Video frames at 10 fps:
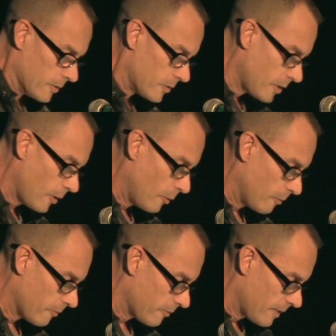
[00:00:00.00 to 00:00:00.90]

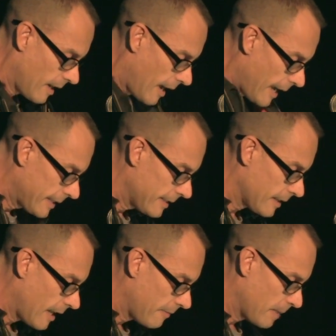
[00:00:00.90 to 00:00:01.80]
So I
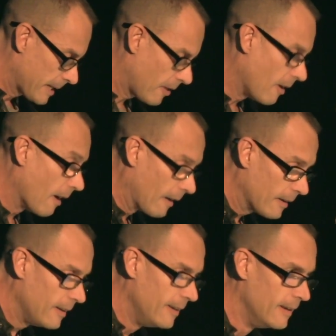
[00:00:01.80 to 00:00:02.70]
can love my
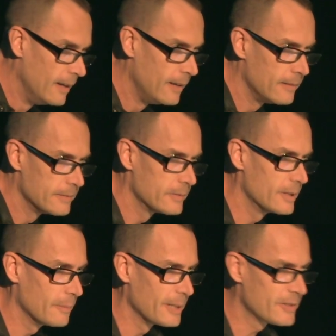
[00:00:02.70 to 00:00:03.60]
car.
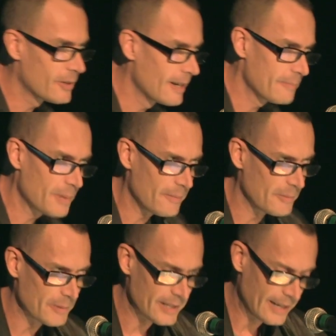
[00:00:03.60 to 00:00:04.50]
Nobody's going to have a
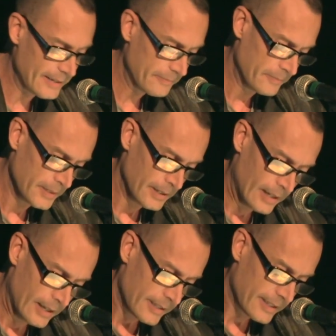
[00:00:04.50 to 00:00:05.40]
problem with that.
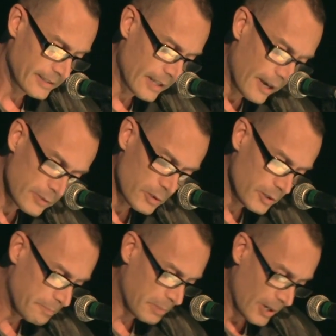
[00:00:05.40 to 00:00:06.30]
Can love a
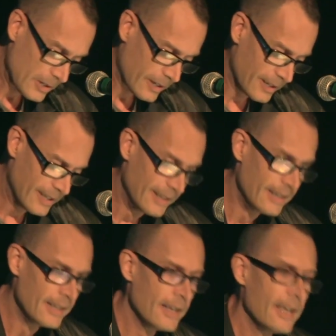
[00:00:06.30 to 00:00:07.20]
good book,
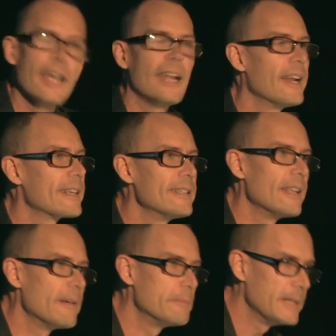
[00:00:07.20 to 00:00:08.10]
and I can
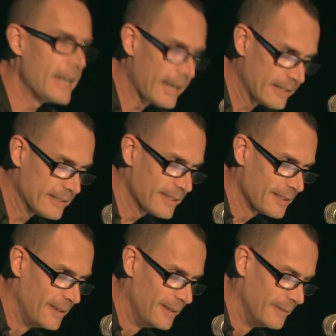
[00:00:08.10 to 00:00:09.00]
love bananas.